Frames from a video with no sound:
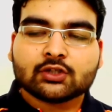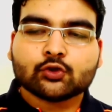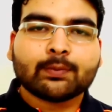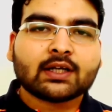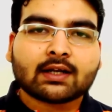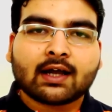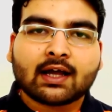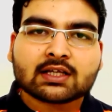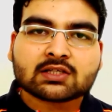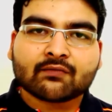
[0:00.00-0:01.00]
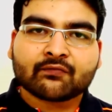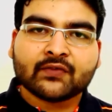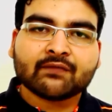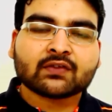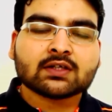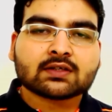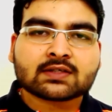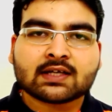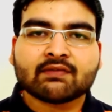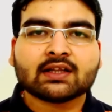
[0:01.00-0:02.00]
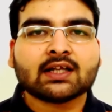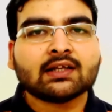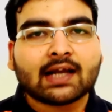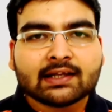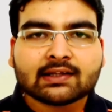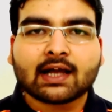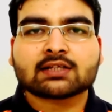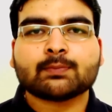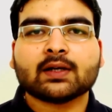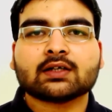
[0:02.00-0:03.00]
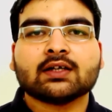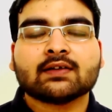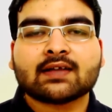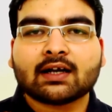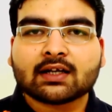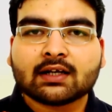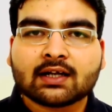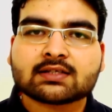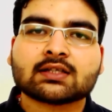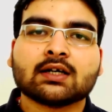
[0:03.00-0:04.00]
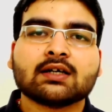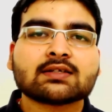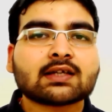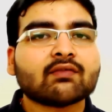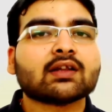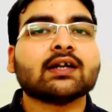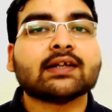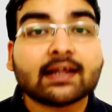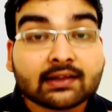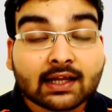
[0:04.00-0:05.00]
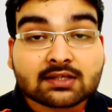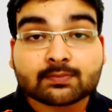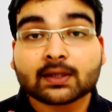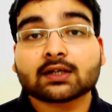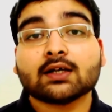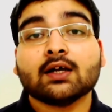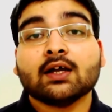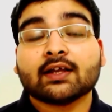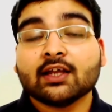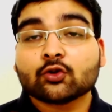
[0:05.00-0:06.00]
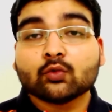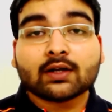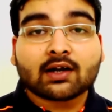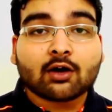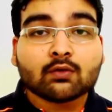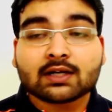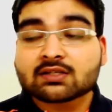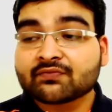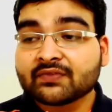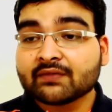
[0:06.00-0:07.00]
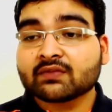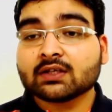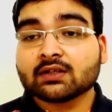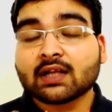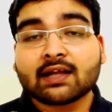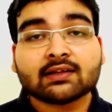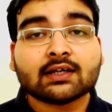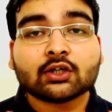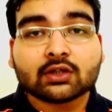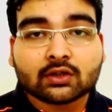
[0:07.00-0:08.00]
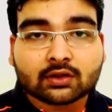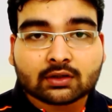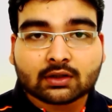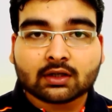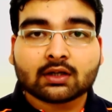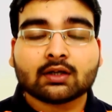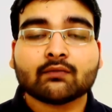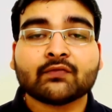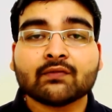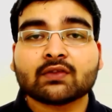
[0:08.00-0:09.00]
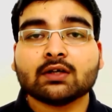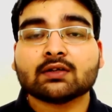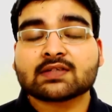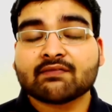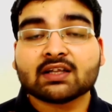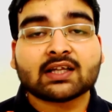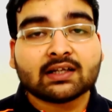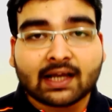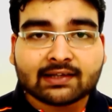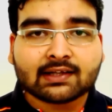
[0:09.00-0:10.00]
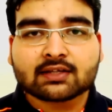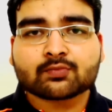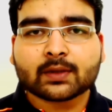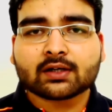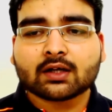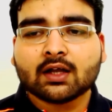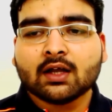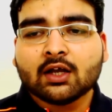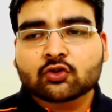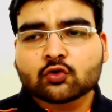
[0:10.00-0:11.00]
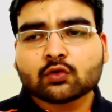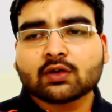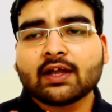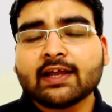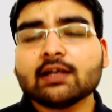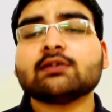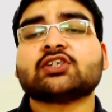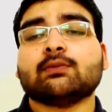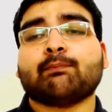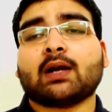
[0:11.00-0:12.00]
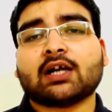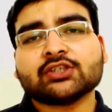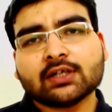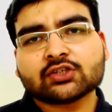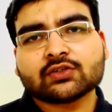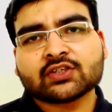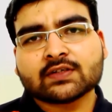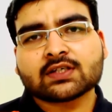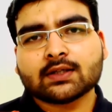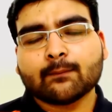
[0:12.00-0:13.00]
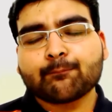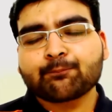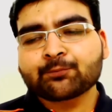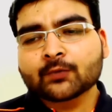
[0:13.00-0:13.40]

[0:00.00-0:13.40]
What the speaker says: Jupiter has 5th, 7th and 9th aspect, Saturn has 3rd, 7th and 10th aspect, Ketu and Rahu has 5th, 9th and 5th, 7th and 9th aspect. So in Parashar system,